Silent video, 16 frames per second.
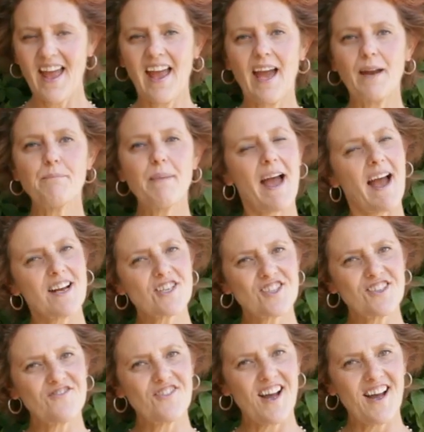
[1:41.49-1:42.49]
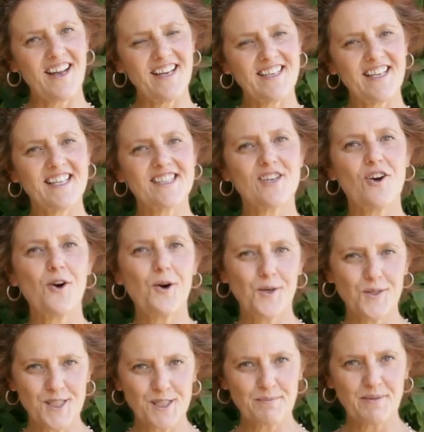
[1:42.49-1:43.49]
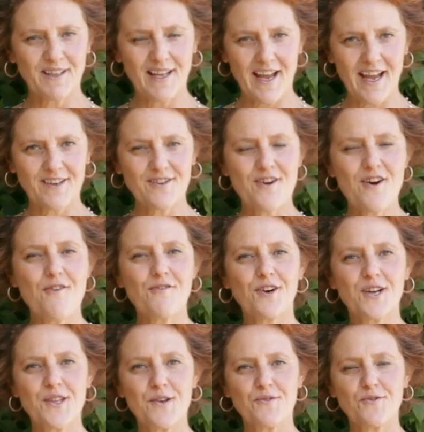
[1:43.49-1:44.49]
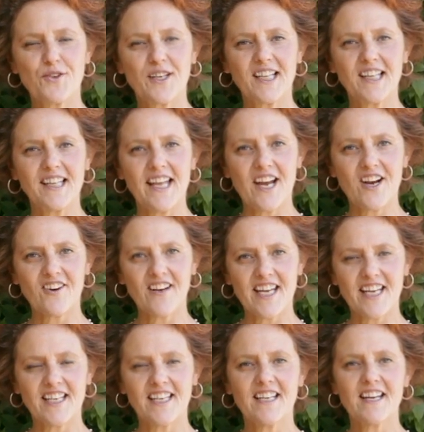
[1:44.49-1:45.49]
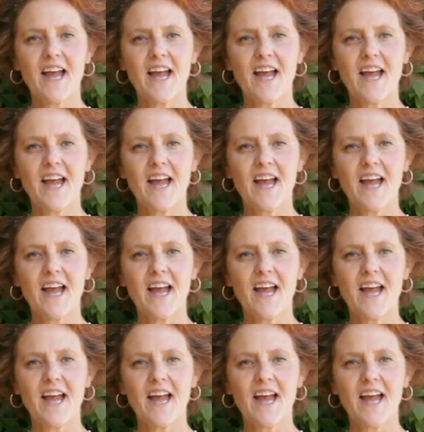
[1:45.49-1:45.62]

And passion vine is a host plant for the fritillary.